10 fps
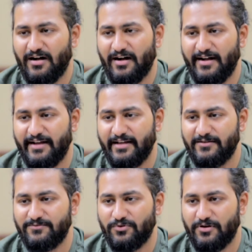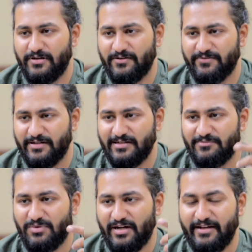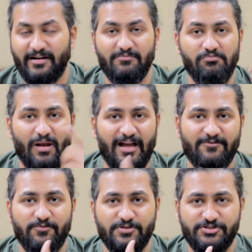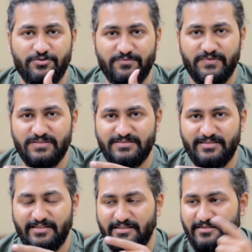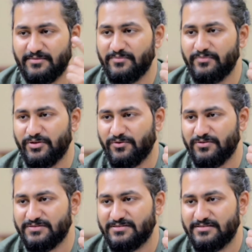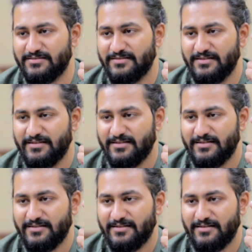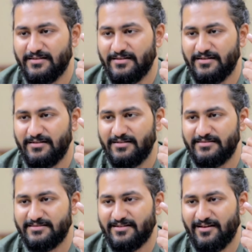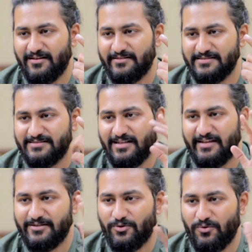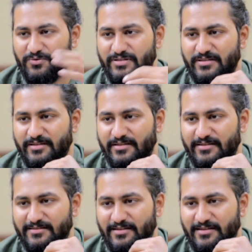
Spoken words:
I would definitely buy a black version of this thing, because the color is like okay.